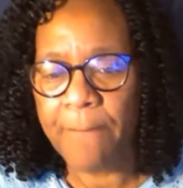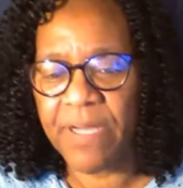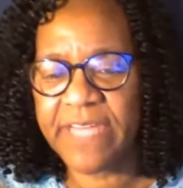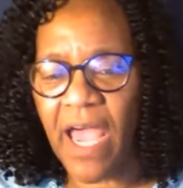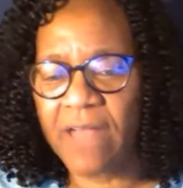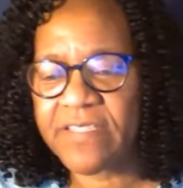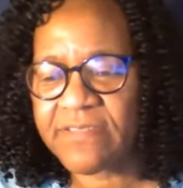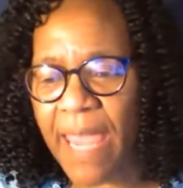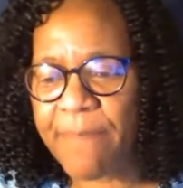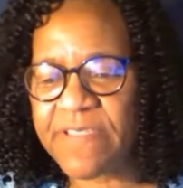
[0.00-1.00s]
But there are
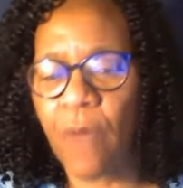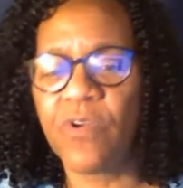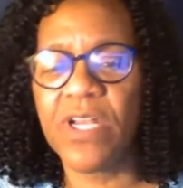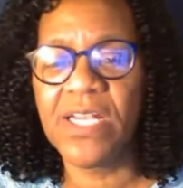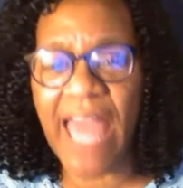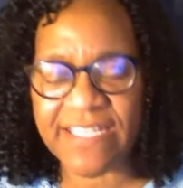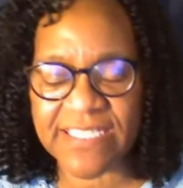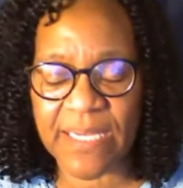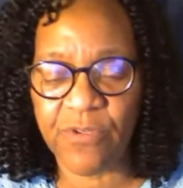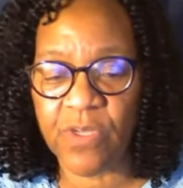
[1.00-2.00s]
statements of
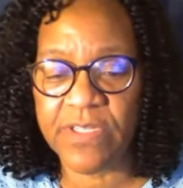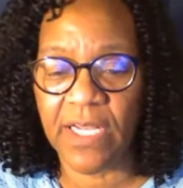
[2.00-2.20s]
relationship between